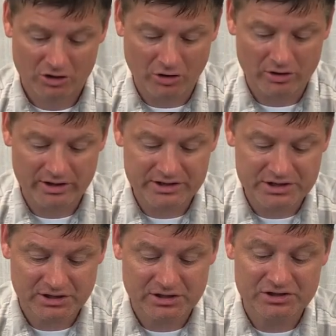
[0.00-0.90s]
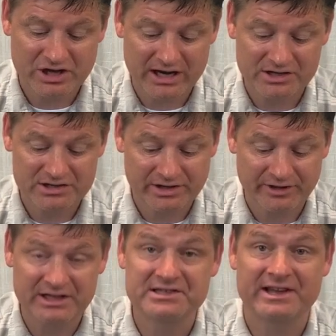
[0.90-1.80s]
courage to change the
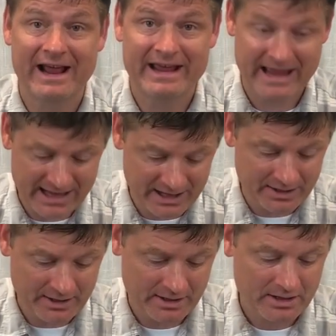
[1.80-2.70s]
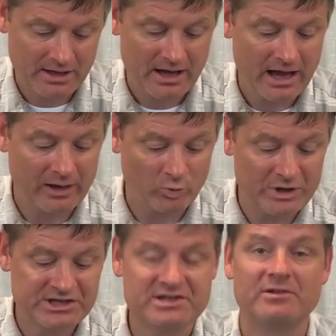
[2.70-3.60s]
things that I can, and
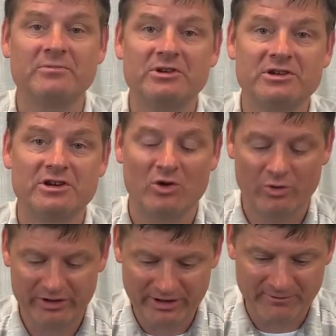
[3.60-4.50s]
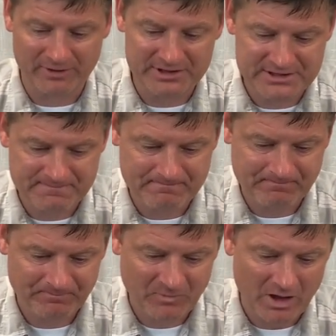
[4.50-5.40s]
wisdom to know the difference.
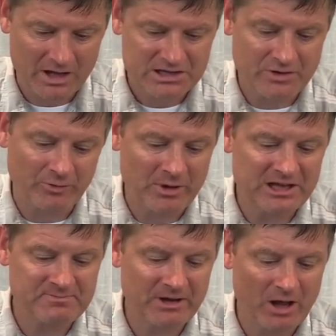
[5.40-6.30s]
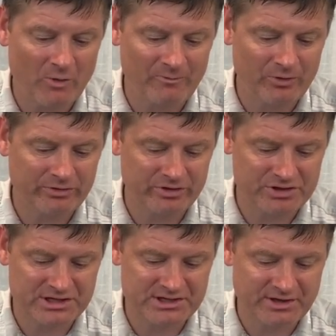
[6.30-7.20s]
So for me, it's been helpful to
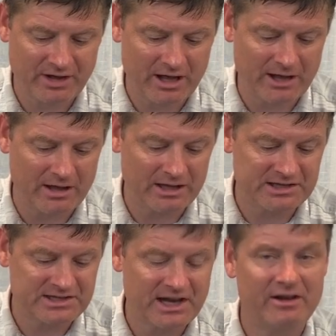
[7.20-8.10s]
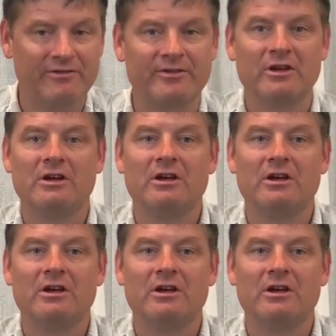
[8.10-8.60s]
just, uh, instead of